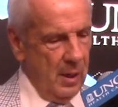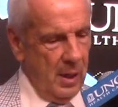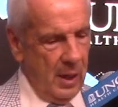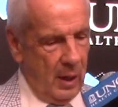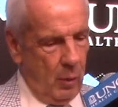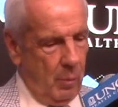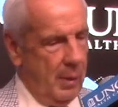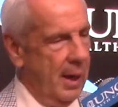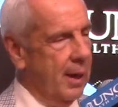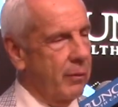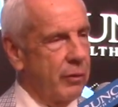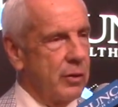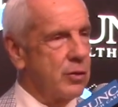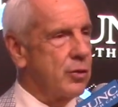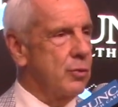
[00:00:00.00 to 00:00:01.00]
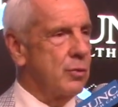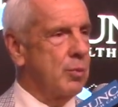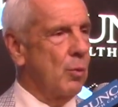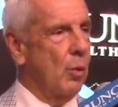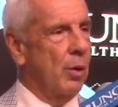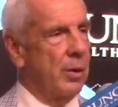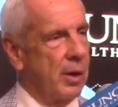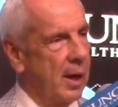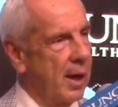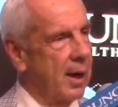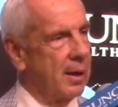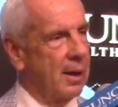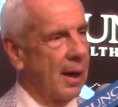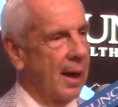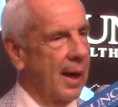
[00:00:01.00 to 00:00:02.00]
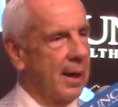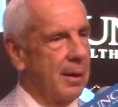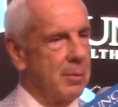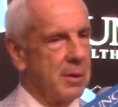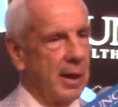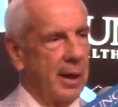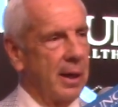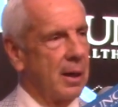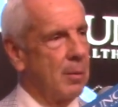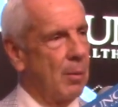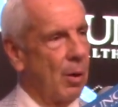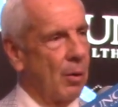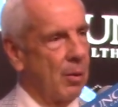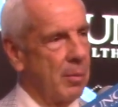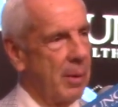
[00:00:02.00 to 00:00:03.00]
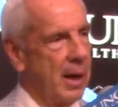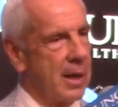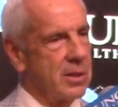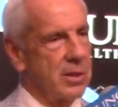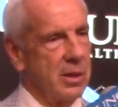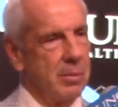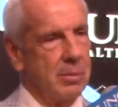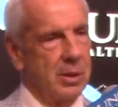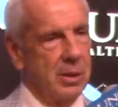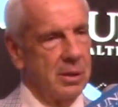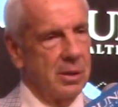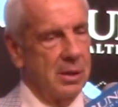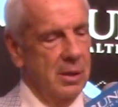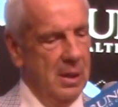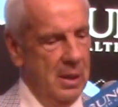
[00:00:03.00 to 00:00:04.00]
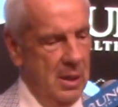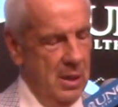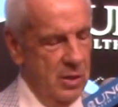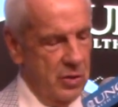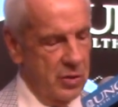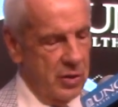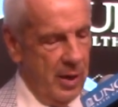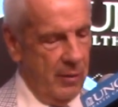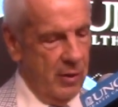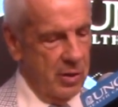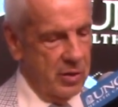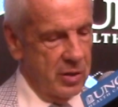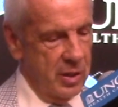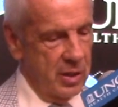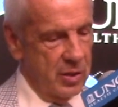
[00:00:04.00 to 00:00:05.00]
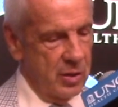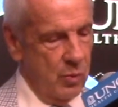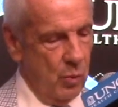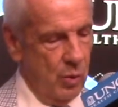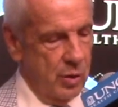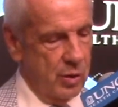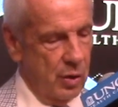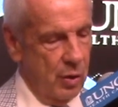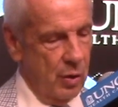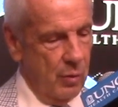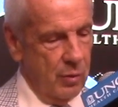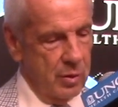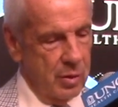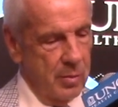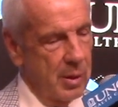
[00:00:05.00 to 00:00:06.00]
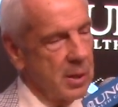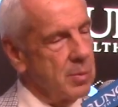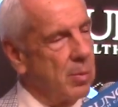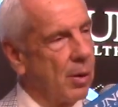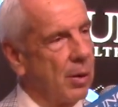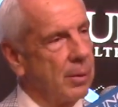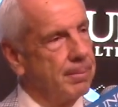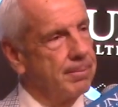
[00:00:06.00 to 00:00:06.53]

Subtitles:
I don't mind if he shoots more than that. I like him taking the ball to the basket. But 7 assists and 1 turnover is the best part.